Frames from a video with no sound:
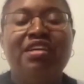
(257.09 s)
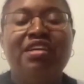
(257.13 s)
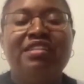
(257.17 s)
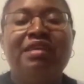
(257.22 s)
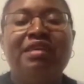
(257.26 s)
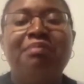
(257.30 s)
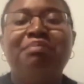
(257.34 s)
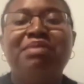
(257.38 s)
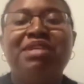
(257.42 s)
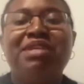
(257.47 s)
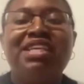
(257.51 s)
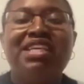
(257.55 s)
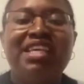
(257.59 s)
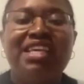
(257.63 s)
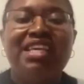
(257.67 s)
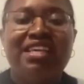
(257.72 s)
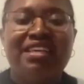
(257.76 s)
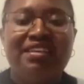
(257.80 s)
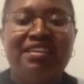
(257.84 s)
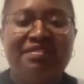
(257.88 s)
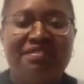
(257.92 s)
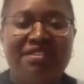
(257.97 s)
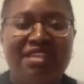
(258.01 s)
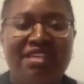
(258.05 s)
the
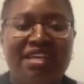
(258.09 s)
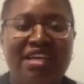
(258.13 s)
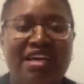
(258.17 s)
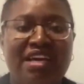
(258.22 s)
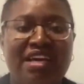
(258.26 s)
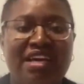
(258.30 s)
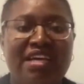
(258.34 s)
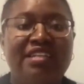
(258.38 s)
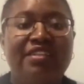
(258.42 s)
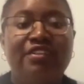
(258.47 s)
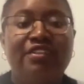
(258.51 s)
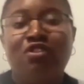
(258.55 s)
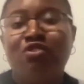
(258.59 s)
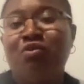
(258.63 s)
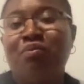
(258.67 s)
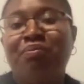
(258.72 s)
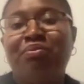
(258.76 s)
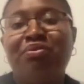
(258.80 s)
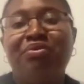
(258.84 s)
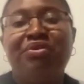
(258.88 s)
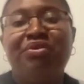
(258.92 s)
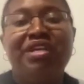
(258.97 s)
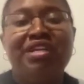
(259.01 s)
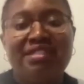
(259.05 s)
behavior, and it
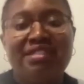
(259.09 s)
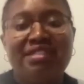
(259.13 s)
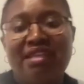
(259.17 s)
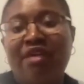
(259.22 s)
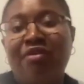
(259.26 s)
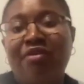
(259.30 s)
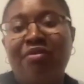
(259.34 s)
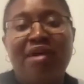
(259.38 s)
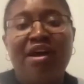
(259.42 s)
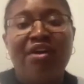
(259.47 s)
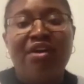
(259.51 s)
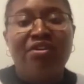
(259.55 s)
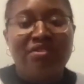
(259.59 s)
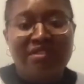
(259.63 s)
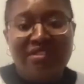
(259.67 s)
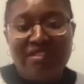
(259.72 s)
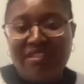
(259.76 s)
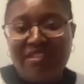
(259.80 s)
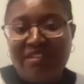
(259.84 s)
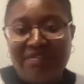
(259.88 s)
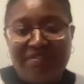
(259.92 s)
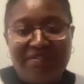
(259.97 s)
operates around the